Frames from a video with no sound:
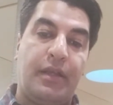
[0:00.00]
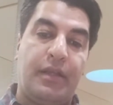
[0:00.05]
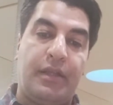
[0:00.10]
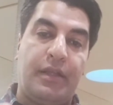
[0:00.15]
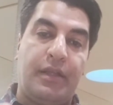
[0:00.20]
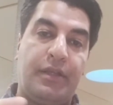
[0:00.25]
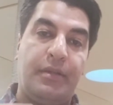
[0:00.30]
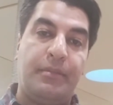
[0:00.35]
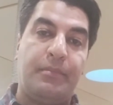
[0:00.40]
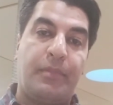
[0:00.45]

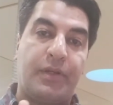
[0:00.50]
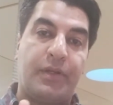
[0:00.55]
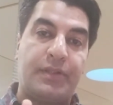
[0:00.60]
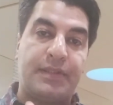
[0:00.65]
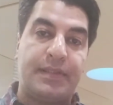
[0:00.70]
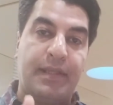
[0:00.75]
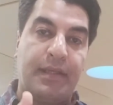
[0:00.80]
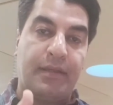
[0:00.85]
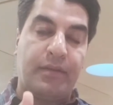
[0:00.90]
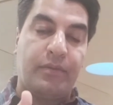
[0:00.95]
he
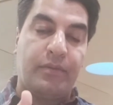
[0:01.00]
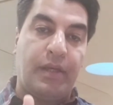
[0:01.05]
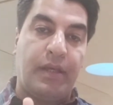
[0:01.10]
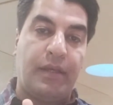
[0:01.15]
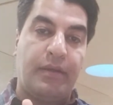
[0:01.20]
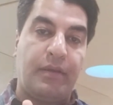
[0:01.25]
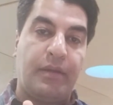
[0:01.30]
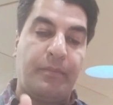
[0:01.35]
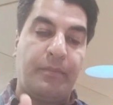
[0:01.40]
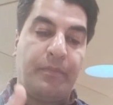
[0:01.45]
must take
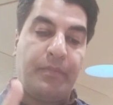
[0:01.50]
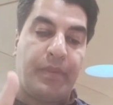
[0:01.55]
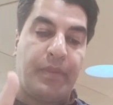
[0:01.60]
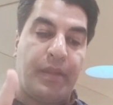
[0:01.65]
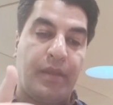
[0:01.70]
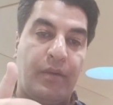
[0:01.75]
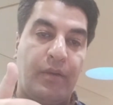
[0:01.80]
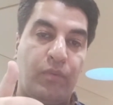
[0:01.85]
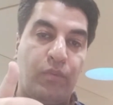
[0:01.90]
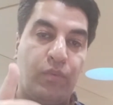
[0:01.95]
um,
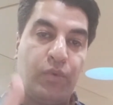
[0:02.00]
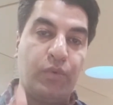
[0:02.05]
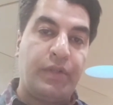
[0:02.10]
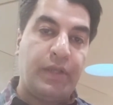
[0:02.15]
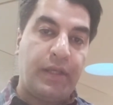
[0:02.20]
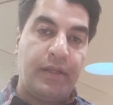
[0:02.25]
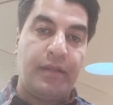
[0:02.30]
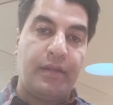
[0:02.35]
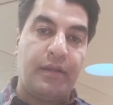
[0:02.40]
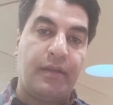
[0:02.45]
a
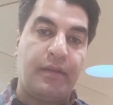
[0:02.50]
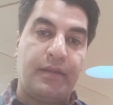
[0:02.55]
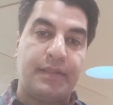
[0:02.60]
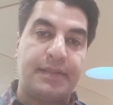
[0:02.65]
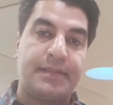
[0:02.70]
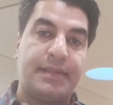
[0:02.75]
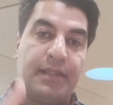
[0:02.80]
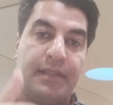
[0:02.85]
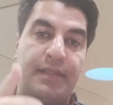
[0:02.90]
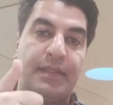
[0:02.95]
wooden
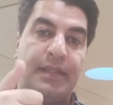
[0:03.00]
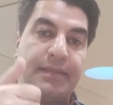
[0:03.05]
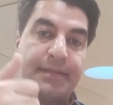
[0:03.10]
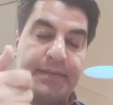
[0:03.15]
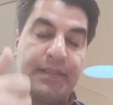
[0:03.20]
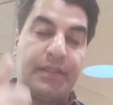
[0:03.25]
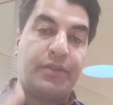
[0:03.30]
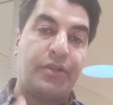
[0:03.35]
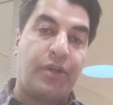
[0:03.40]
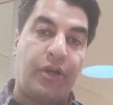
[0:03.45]
a
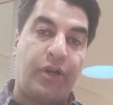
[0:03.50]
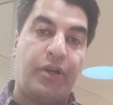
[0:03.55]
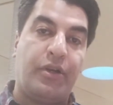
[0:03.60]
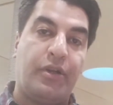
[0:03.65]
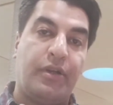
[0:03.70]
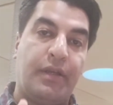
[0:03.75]
cedar,